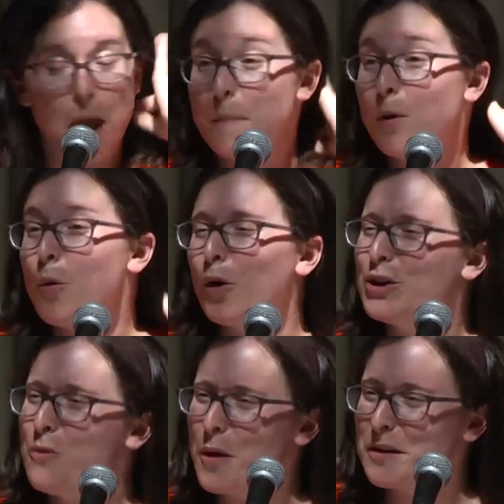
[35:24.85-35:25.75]
But we're
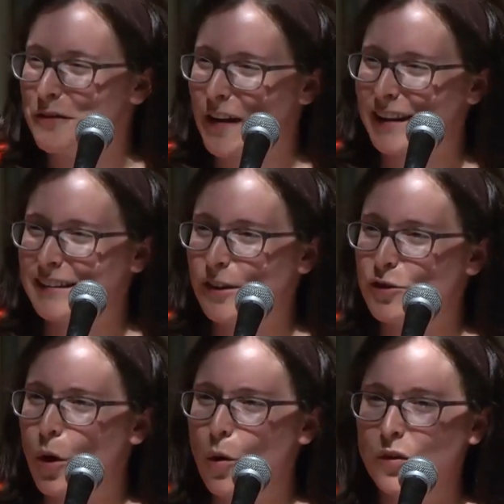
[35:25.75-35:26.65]
ignoring the fact that there's
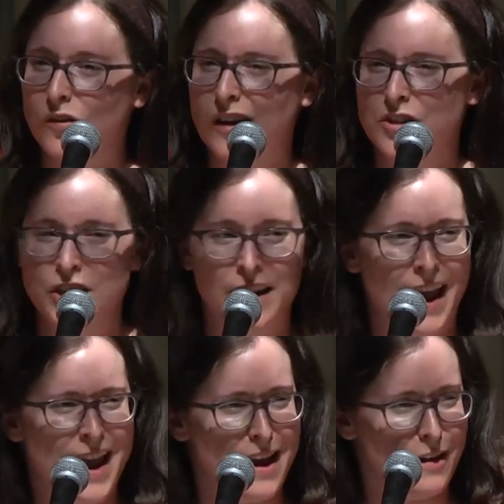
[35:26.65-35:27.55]
a whole section and a
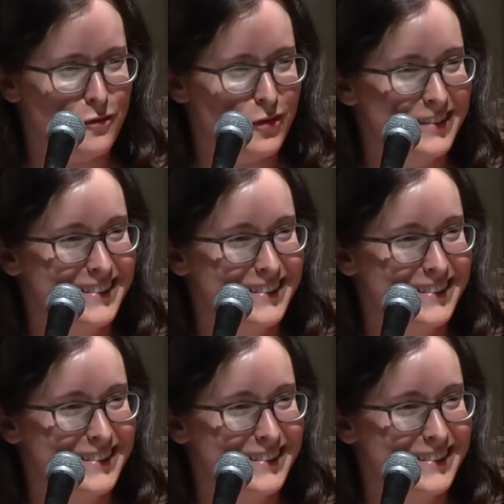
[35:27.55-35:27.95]
half